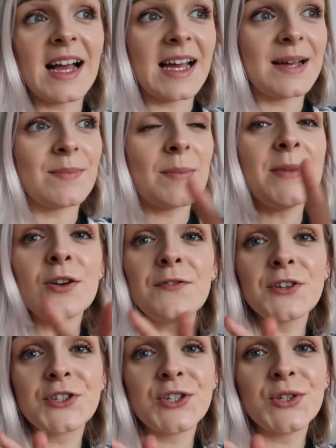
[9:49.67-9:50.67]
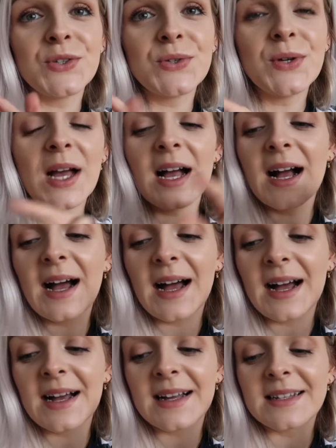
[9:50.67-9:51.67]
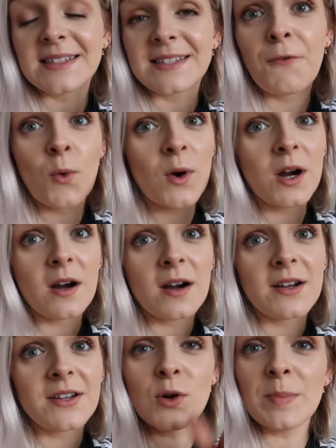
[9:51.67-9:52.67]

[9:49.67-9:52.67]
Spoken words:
a meal for two and four